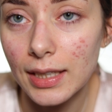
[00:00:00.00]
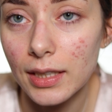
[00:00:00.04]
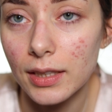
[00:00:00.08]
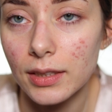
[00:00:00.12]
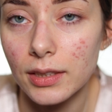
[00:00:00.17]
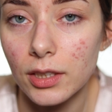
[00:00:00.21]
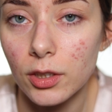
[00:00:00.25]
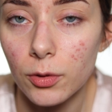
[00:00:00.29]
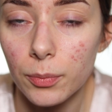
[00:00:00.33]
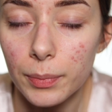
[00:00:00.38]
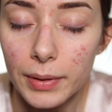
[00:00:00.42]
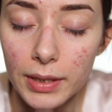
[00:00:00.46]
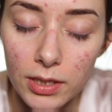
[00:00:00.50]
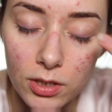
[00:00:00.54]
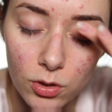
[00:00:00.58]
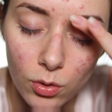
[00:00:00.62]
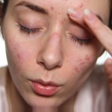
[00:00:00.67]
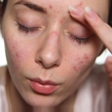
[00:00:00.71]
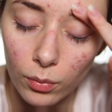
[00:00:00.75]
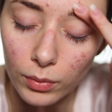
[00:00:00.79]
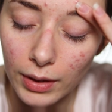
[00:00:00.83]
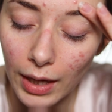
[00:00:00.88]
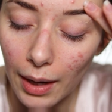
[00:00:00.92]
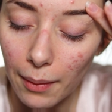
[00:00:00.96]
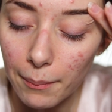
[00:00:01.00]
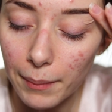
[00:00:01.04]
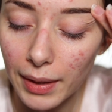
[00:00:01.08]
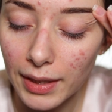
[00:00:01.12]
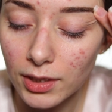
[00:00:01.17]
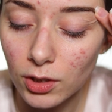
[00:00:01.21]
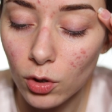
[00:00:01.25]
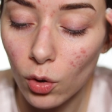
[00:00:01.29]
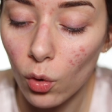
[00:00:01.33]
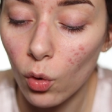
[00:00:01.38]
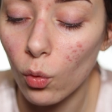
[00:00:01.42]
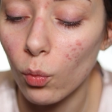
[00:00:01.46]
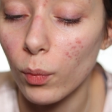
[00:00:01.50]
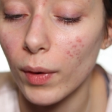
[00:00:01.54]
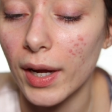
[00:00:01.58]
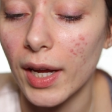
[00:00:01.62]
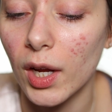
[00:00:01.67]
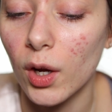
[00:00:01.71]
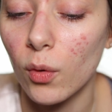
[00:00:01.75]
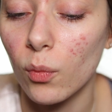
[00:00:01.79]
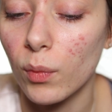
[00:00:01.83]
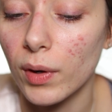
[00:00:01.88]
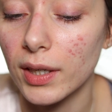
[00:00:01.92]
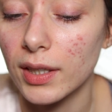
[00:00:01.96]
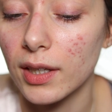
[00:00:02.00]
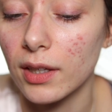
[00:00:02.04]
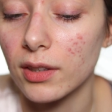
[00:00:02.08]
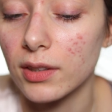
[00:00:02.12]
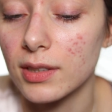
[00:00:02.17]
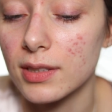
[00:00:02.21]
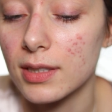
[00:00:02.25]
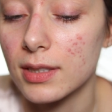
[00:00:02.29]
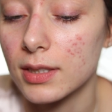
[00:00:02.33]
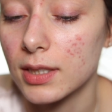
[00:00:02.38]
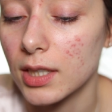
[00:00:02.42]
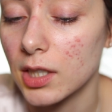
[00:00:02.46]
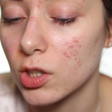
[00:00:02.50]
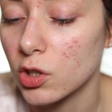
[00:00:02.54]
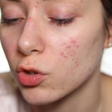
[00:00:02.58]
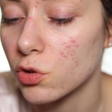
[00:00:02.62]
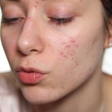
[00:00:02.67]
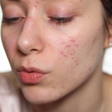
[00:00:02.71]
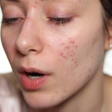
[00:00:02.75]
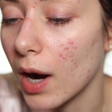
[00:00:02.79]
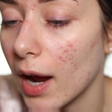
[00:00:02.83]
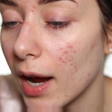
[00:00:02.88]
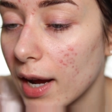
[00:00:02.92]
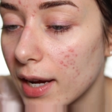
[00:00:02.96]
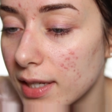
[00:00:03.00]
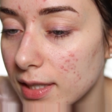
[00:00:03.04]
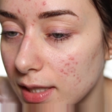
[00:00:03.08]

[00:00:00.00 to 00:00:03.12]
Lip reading: a little bit, so that might go away when the skin dries.